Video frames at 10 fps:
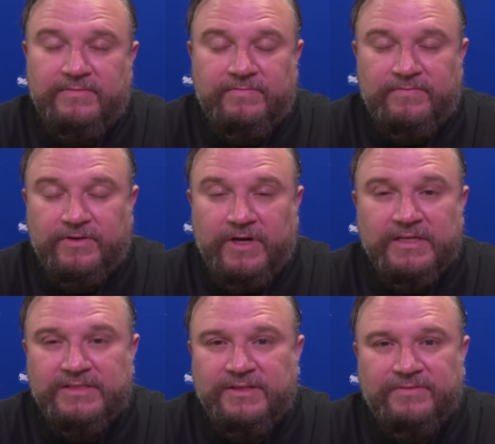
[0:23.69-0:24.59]
For
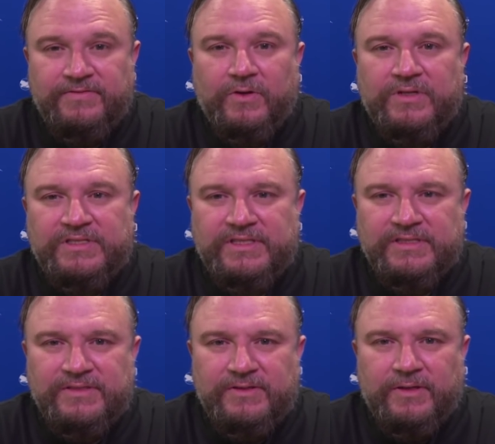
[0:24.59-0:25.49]
us, the focus
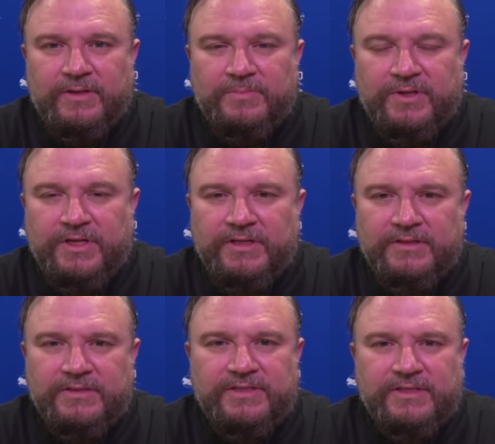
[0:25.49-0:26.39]
is
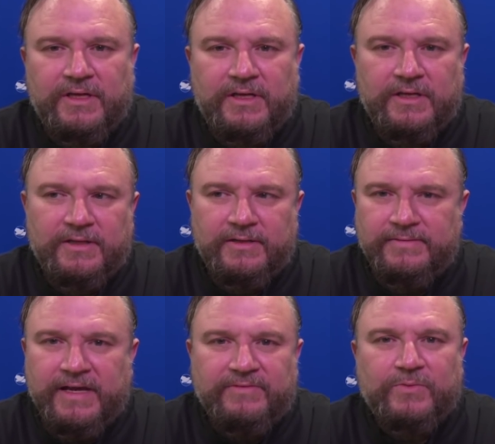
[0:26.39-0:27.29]
players
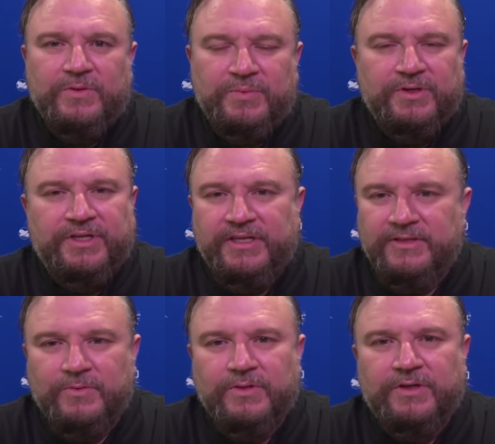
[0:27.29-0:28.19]
and everyone putting in
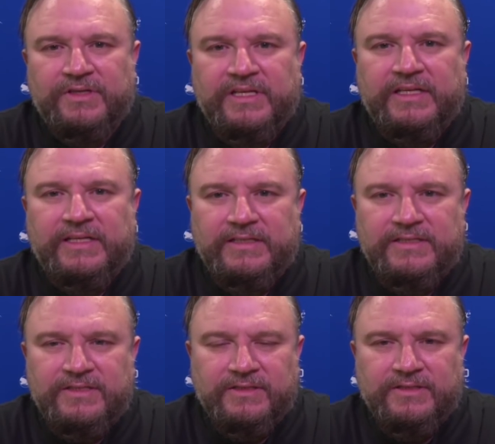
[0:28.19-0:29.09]
the work needed
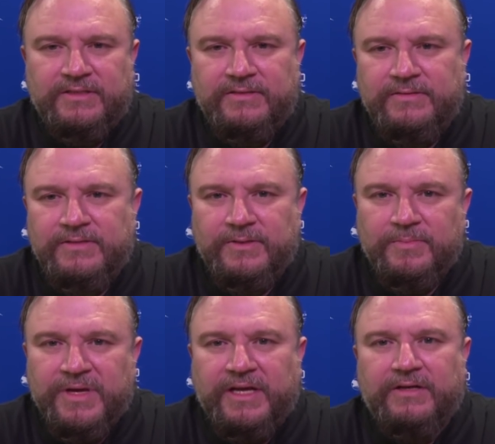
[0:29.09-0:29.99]
to
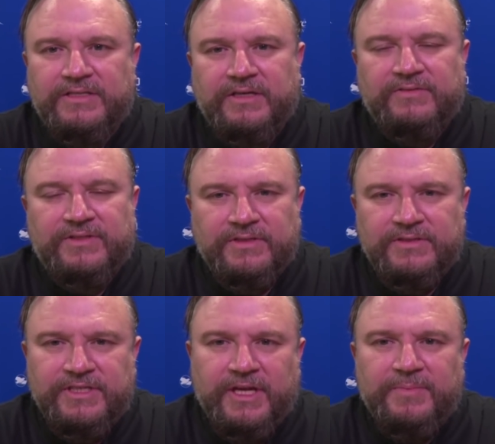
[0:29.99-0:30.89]
make ourselves a
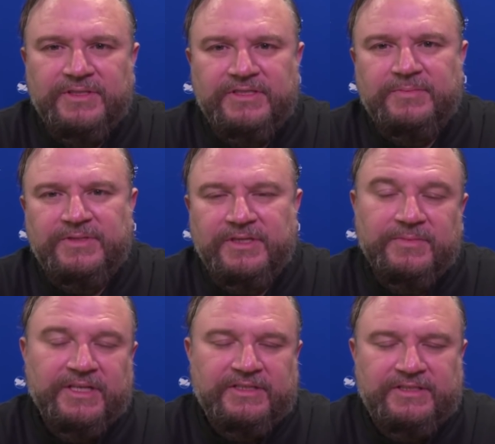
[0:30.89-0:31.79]
championship team
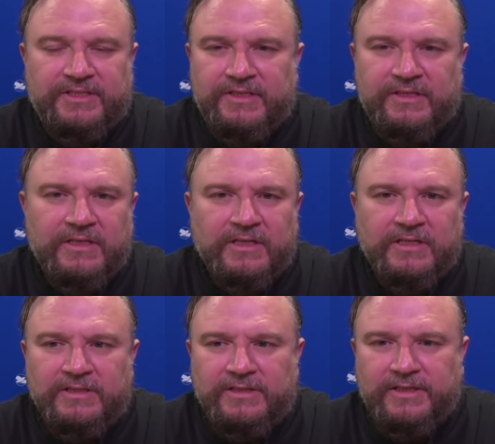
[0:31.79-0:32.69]
next year.
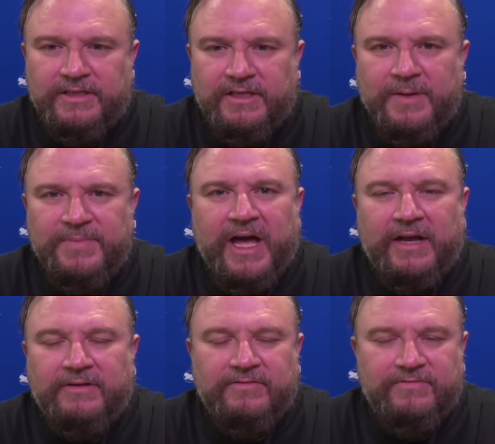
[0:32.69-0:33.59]
I'm
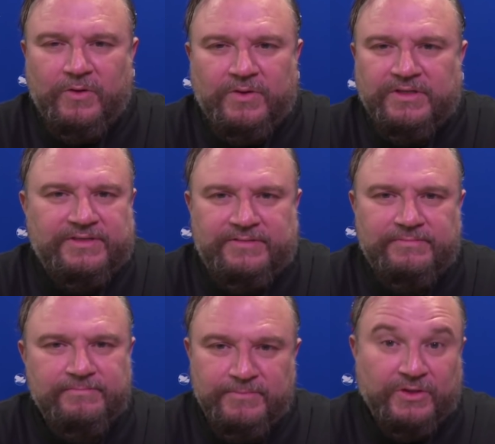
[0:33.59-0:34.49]
not
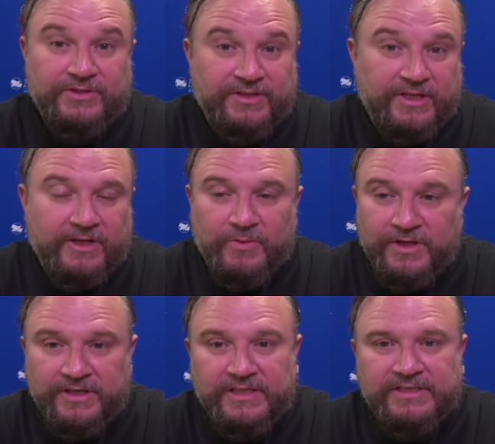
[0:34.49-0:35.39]
focused personally on where
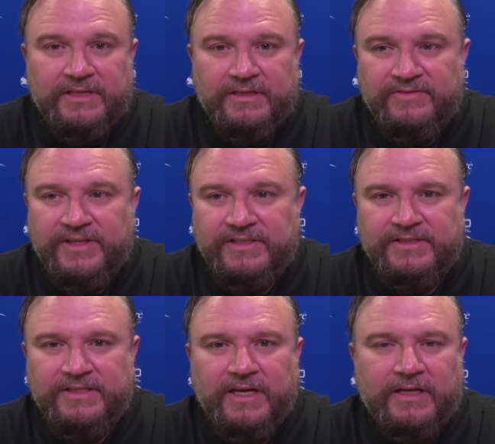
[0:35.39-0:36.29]
it is. I'll leave that to
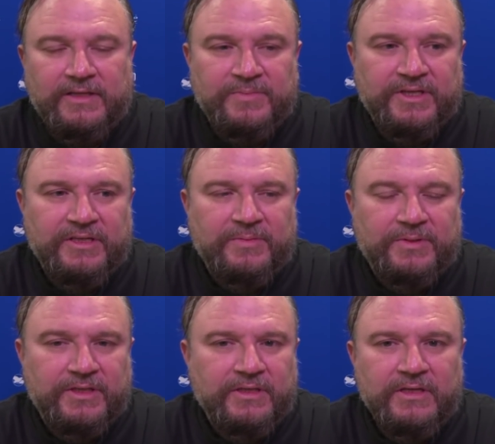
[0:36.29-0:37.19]
Doc and Ben,
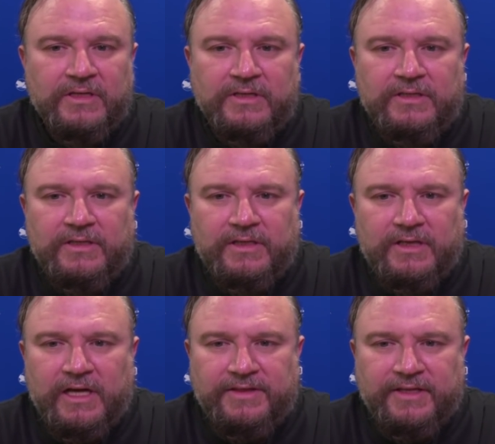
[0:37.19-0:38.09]
but
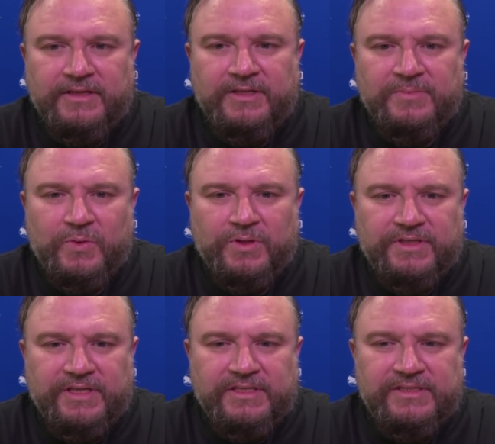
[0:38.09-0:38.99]
I think the important
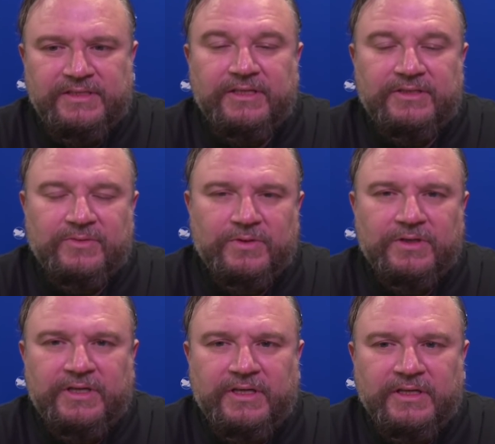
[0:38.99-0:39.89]
thing is that you get the
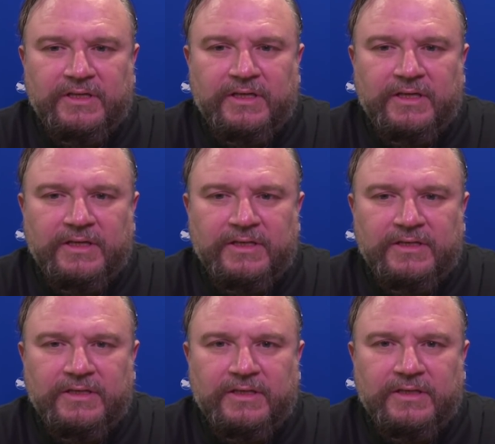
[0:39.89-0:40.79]
work in
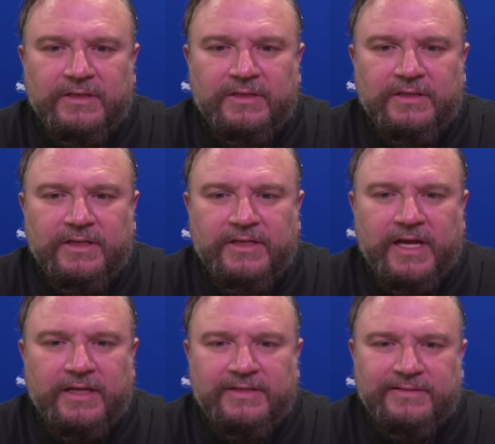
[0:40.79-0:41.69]
and
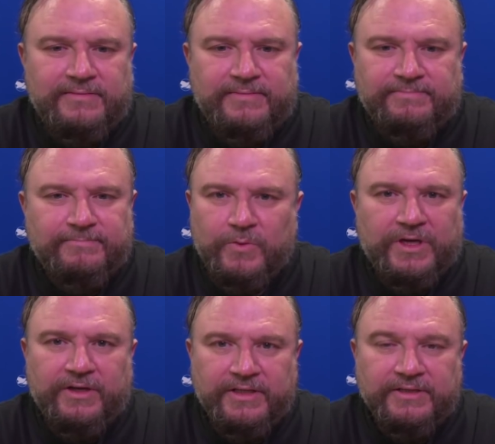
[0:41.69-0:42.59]
not
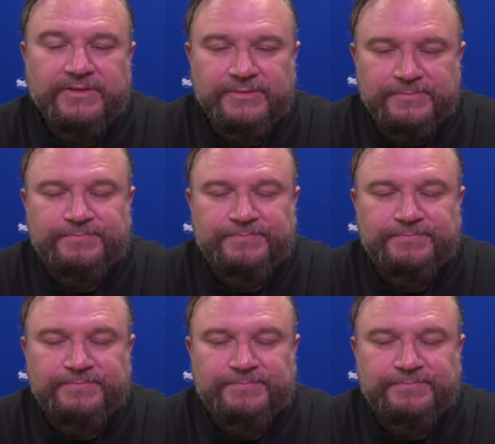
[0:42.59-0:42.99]
where it is.